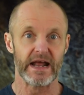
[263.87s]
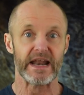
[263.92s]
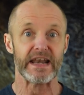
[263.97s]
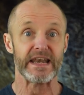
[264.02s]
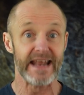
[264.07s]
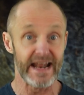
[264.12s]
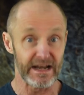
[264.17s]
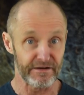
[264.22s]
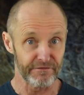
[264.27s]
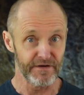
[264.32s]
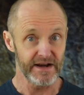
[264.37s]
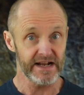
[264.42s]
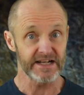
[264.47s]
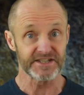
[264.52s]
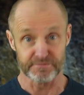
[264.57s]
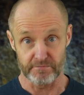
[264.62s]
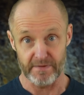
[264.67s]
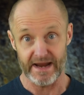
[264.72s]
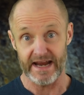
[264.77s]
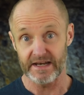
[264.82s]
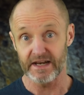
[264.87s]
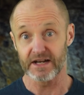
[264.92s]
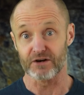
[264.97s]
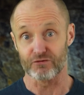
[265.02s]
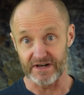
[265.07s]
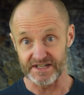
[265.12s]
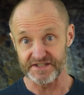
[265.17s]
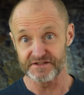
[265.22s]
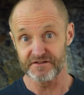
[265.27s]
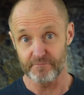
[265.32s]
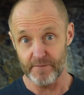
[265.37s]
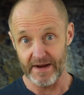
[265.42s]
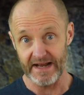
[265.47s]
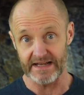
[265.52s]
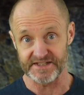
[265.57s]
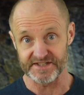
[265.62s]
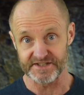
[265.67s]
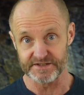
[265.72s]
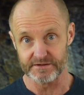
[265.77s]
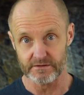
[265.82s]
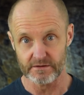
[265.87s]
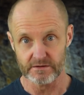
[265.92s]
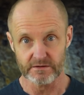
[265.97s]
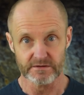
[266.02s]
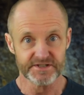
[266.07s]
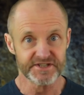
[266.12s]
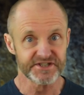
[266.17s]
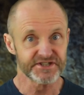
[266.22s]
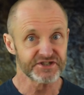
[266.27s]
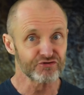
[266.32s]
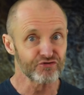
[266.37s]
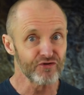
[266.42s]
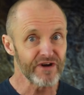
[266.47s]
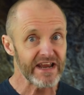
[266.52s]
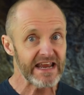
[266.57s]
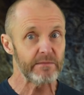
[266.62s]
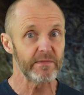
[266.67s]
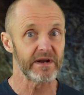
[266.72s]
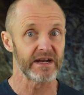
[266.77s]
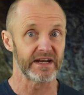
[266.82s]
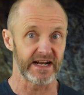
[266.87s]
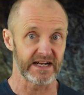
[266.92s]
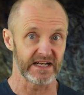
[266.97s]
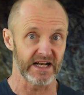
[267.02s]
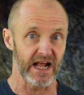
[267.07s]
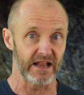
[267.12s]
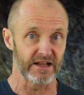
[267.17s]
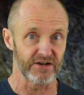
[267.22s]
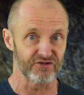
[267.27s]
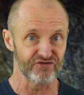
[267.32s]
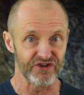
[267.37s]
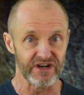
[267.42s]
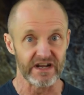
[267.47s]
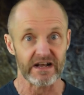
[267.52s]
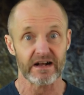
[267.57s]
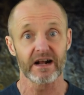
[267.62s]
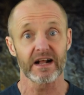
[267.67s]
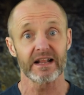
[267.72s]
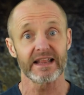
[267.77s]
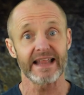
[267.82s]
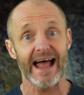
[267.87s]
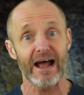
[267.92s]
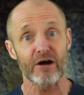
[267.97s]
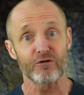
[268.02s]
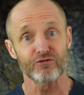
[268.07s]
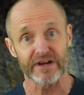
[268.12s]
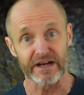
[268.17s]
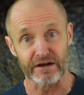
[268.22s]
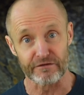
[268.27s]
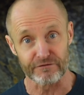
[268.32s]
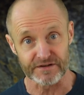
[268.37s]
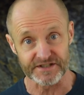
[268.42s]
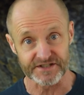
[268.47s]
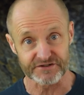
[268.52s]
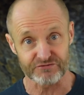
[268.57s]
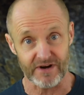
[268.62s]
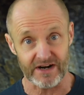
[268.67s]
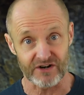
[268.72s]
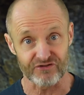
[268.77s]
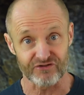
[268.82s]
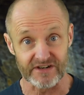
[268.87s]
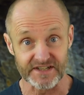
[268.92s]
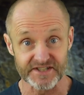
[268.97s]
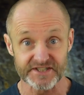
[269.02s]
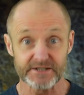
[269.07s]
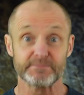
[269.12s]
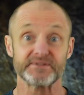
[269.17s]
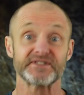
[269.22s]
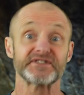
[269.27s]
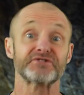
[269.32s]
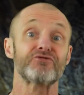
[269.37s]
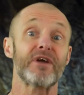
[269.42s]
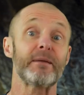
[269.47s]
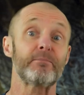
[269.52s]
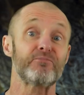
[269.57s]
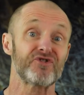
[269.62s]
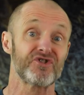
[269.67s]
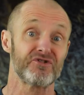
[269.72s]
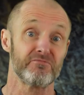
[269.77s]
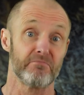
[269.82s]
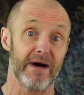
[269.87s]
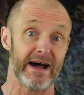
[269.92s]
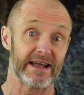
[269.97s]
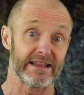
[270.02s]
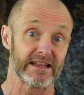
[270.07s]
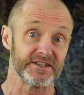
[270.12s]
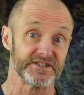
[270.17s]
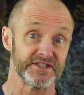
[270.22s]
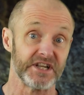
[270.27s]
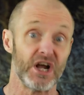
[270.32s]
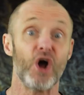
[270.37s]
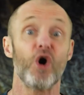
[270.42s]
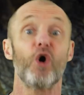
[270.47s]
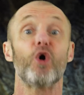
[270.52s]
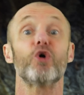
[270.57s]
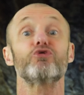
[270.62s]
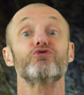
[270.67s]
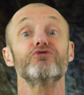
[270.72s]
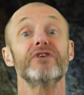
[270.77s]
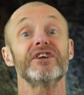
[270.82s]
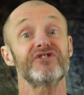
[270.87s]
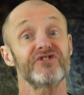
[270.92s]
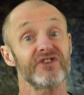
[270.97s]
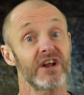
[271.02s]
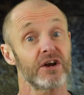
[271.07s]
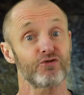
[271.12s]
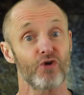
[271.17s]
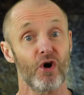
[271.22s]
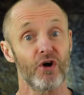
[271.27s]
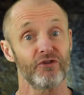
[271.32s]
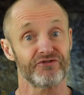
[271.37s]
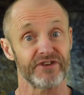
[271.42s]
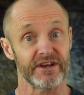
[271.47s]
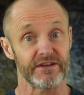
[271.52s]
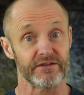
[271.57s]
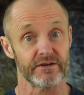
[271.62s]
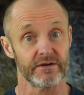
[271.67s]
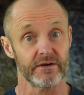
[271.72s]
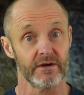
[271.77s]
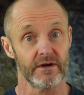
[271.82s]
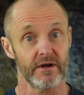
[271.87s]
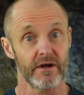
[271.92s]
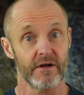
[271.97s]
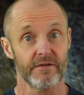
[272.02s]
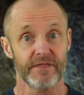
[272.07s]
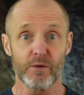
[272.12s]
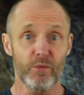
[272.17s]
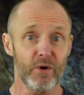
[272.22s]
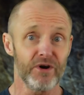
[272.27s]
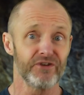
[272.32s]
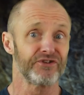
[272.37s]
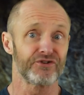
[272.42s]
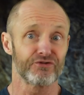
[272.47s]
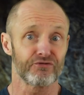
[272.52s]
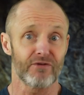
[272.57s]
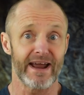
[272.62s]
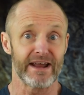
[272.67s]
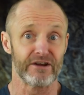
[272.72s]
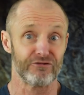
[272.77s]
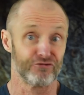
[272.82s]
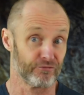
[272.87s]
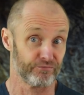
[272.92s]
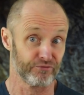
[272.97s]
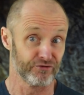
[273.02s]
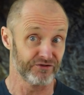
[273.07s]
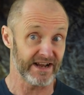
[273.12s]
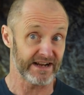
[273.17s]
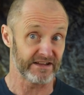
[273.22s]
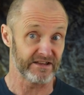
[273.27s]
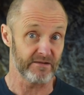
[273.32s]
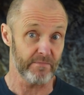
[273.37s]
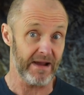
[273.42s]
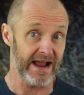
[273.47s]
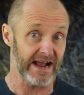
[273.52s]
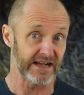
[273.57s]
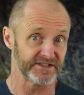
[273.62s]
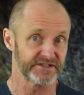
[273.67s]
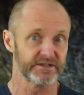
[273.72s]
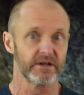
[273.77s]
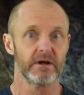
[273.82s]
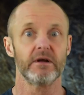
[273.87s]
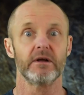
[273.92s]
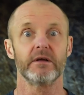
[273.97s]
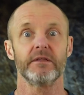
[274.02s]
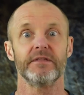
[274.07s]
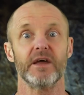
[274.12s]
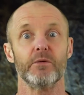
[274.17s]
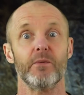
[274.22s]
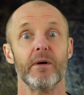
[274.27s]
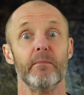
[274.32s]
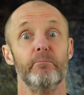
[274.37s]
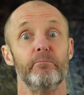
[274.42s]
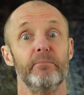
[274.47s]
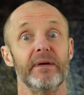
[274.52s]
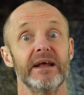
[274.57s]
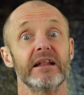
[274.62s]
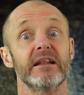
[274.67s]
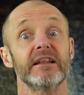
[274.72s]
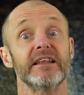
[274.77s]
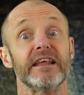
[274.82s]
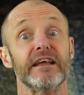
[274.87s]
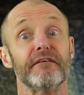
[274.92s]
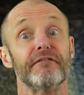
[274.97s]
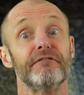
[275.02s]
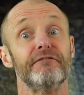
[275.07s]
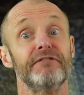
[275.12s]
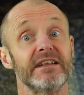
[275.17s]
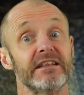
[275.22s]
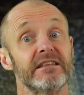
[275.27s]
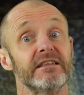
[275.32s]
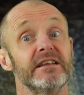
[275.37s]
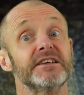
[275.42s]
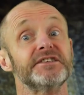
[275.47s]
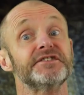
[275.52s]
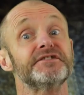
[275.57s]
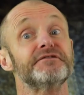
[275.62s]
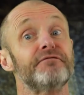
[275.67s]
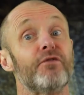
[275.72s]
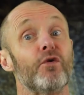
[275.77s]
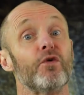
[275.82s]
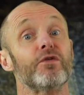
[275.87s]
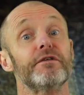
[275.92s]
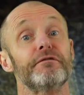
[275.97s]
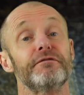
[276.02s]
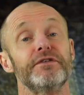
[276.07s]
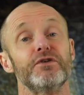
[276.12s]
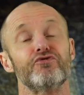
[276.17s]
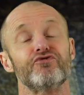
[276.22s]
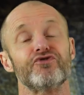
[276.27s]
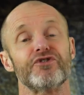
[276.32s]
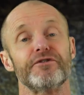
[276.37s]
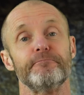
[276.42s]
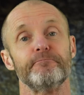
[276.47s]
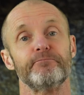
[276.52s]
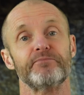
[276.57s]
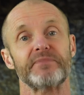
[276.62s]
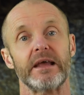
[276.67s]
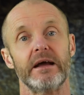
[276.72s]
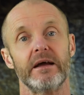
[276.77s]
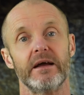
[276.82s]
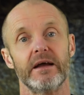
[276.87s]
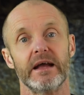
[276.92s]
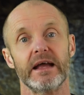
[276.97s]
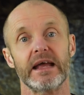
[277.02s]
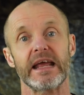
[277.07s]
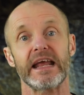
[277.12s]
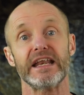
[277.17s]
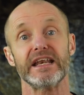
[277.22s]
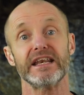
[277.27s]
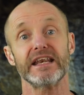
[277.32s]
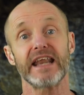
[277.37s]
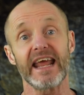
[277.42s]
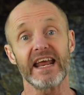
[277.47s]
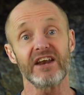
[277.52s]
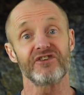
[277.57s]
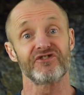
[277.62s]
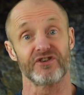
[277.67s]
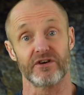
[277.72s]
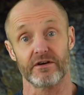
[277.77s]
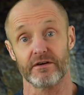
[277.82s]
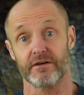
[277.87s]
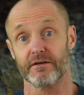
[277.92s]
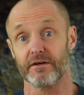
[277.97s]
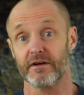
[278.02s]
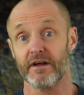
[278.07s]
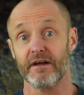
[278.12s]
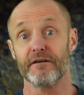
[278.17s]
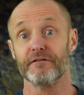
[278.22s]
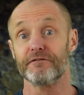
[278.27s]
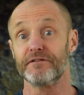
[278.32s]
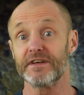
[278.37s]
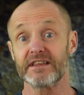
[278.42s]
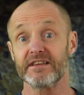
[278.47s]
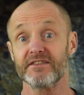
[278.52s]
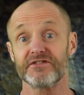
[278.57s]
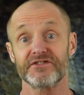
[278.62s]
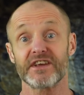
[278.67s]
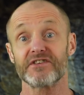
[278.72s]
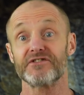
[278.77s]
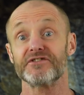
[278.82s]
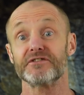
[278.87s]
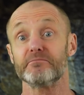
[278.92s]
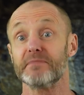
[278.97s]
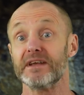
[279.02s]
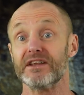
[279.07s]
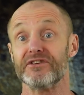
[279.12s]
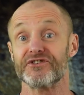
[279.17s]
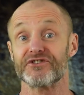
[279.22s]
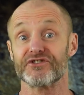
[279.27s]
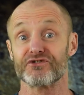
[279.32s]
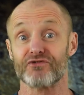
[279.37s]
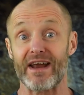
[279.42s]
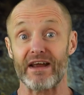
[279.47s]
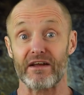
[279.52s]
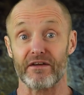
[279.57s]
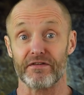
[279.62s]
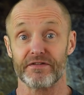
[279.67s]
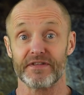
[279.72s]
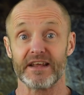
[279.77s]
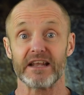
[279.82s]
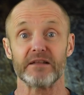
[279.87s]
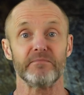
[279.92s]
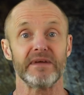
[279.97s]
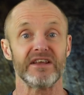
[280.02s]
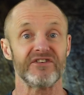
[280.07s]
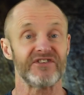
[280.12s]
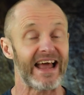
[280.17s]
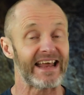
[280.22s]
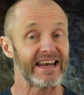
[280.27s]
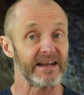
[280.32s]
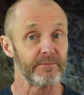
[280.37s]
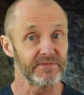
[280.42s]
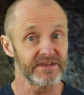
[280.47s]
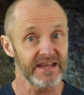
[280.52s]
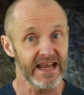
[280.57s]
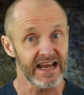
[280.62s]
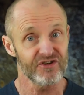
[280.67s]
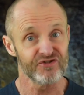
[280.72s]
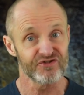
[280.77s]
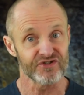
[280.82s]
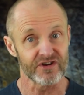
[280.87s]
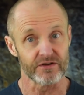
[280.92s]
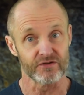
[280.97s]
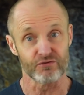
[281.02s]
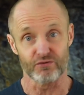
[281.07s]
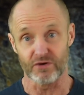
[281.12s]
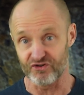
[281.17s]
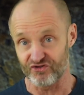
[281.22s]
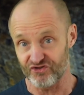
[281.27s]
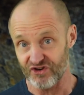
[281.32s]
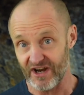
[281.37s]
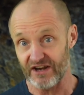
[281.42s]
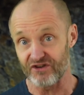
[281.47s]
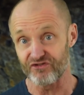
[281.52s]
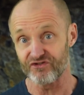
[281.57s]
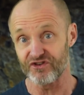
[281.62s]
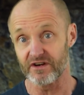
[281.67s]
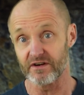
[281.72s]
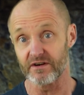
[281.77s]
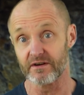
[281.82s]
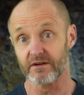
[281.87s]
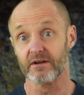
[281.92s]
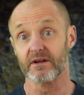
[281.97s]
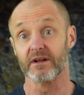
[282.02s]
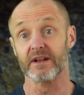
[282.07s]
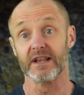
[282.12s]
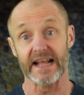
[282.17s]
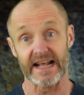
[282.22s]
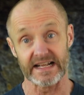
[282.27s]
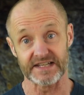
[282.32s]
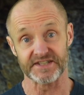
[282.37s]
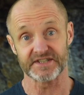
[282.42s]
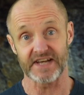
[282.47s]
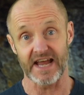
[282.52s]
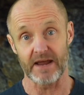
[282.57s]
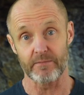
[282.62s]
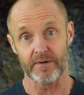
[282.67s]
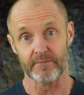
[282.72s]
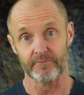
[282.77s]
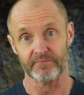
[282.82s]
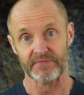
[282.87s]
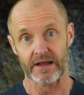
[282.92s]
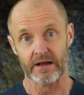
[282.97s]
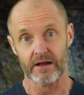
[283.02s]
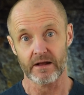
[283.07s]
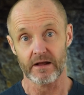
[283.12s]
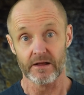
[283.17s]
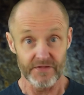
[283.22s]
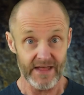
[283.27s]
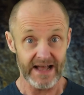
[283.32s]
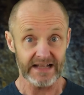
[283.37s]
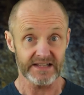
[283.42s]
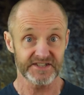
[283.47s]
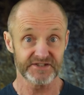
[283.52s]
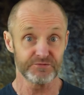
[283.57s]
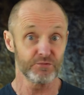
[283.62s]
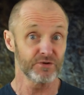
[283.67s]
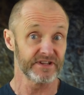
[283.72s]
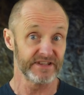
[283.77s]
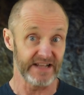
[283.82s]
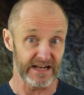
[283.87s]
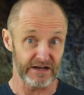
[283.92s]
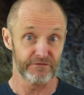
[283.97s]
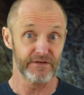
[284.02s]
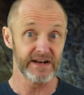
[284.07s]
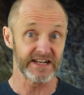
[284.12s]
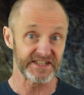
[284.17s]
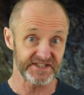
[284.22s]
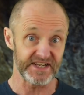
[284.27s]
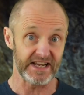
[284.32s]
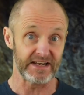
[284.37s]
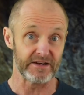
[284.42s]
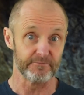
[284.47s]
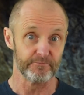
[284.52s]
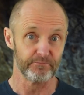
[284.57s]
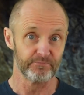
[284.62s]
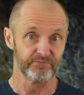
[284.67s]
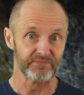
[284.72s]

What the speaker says: Netflix made aggressive bets. Streaming technology, cloud infrastructure, subscription models, original content. They weren't trying to protect the past. They were building fitness for the future. In nature, fitness doesn't mean strength. It means adaptation to a changing landscape. That's what Netflix did.